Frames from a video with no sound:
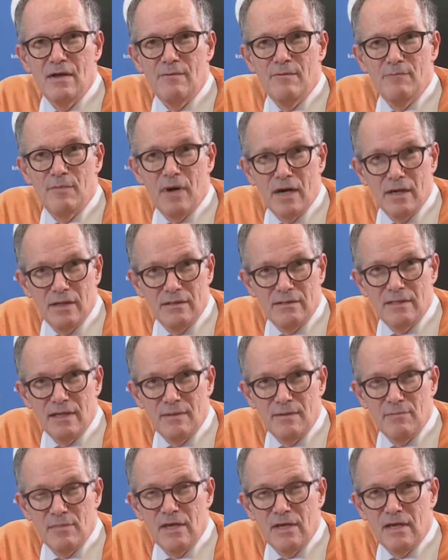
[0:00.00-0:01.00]
by
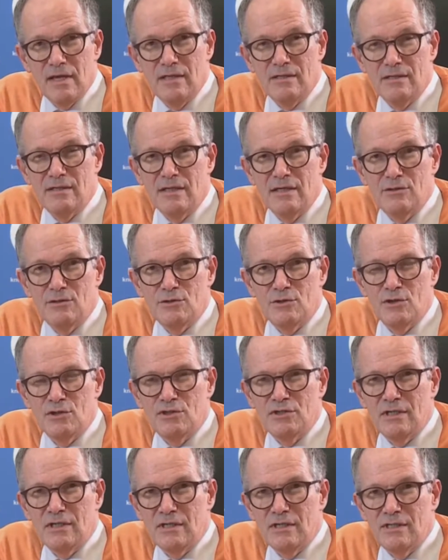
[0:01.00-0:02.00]
sampling and
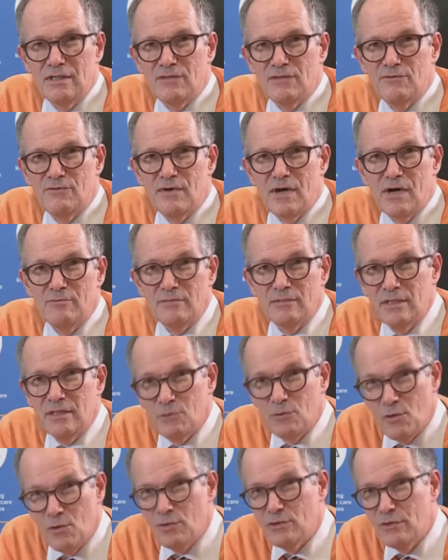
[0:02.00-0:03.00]
searching that farms and
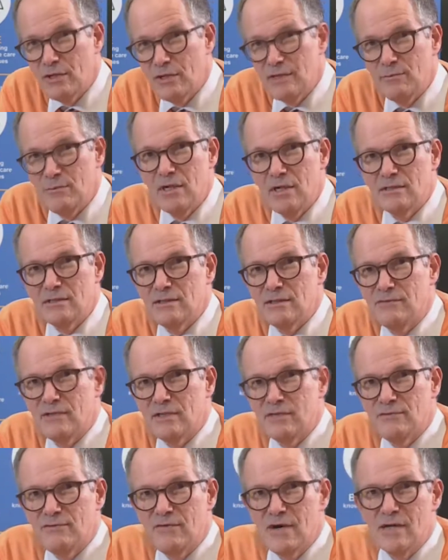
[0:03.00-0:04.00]
all the animals on
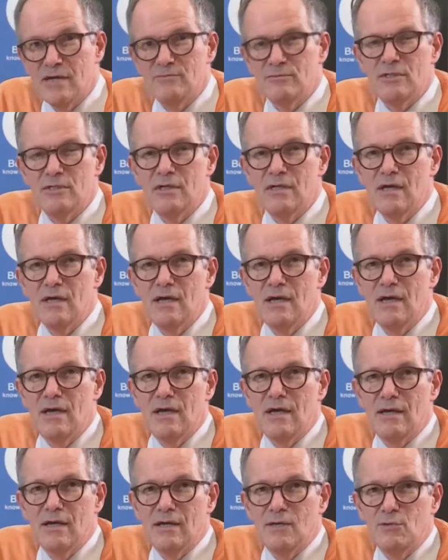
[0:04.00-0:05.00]
that farms,
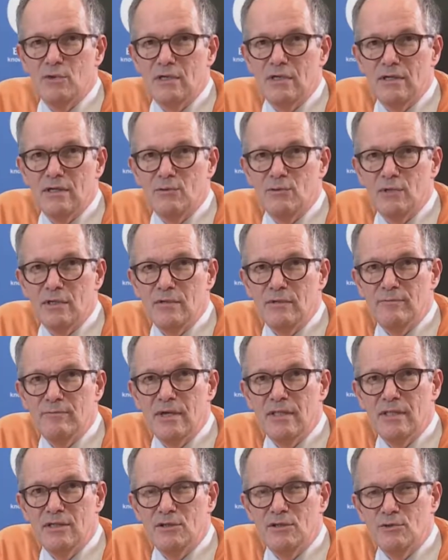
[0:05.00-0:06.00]
we
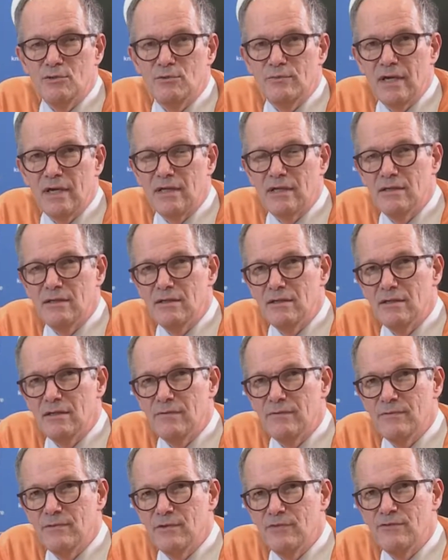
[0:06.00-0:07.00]
managed to make
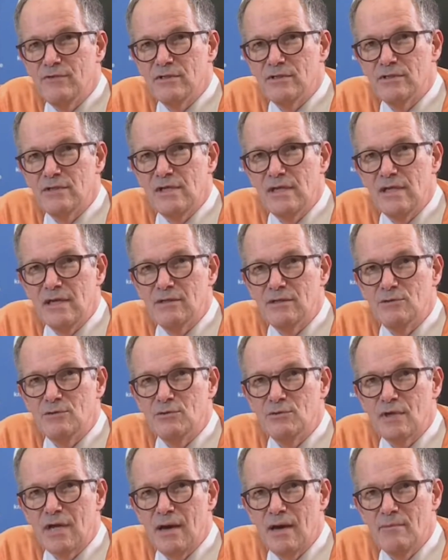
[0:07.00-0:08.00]
the first link
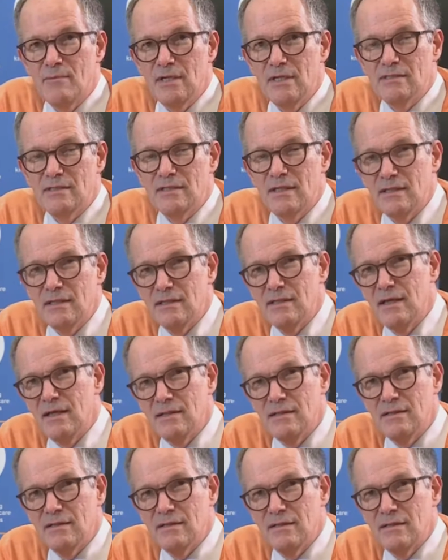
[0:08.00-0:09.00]
to camels
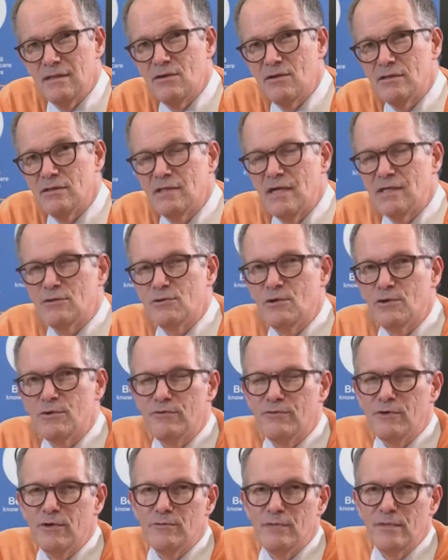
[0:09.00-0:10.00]
and got that
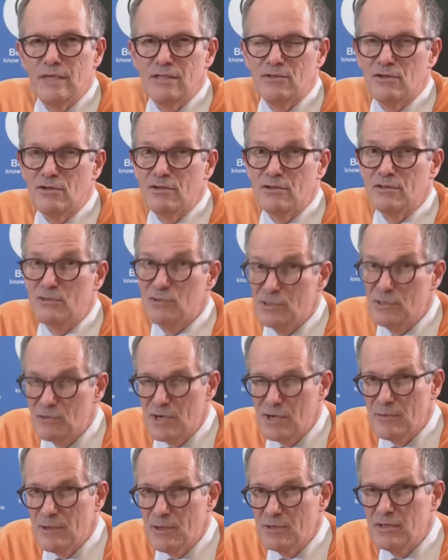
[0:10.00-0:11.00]
confirmed later on. So it
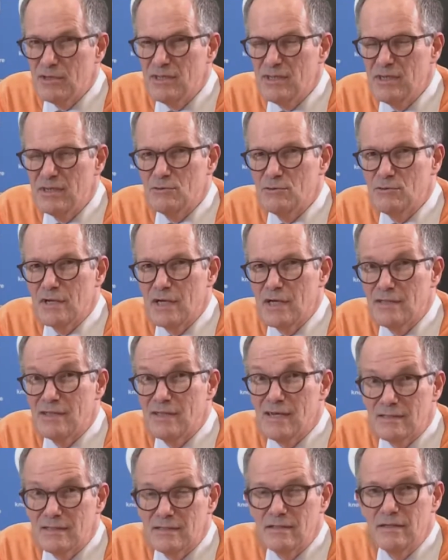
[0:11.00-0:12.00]
took about a year to get
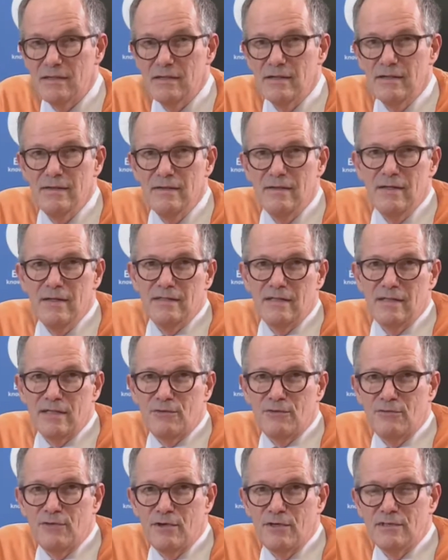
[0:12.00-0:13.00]
that
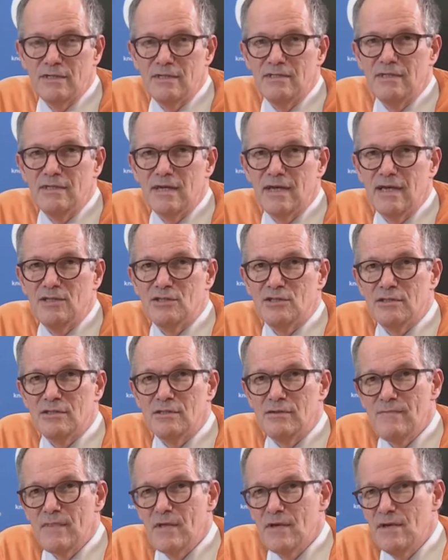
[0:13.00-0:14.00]
first indication.
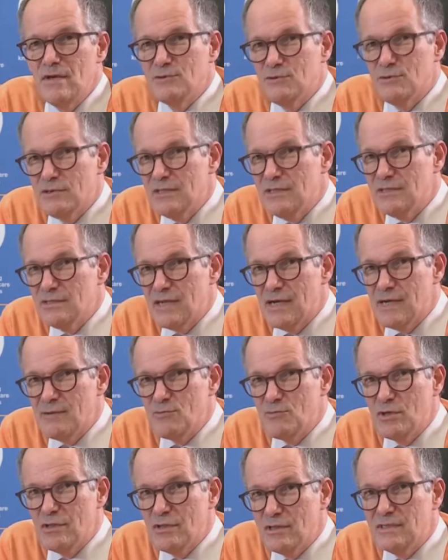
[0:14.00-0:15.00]
So this time
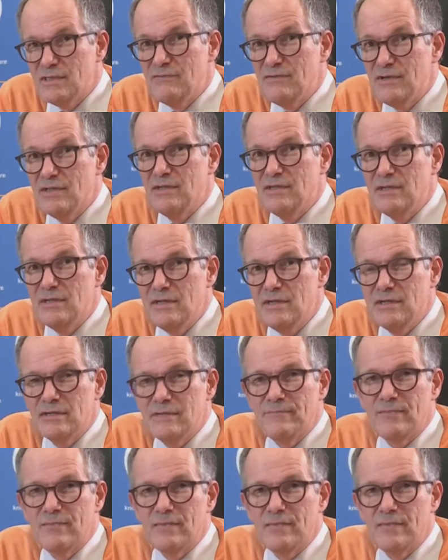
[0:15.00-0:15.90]
we're not even a year